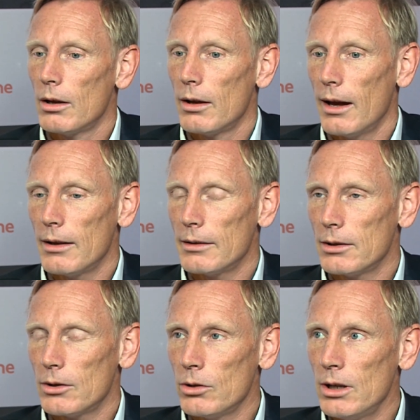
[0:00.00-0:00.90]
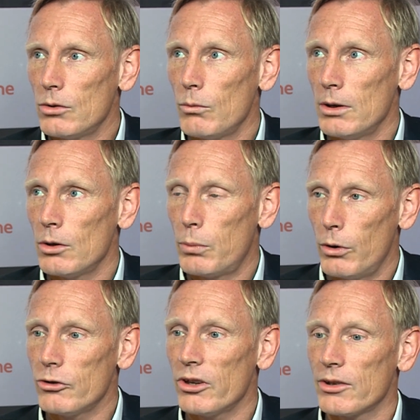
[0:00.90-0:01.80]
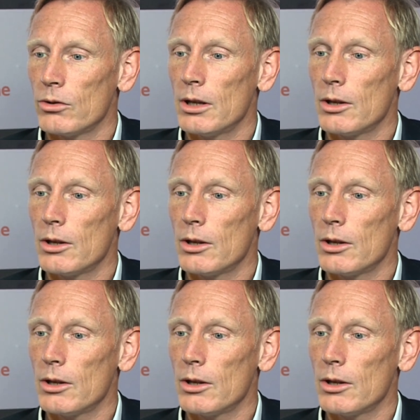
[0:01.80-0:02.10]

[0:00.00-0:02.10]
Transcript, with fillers: uh, you need to when you purchase you need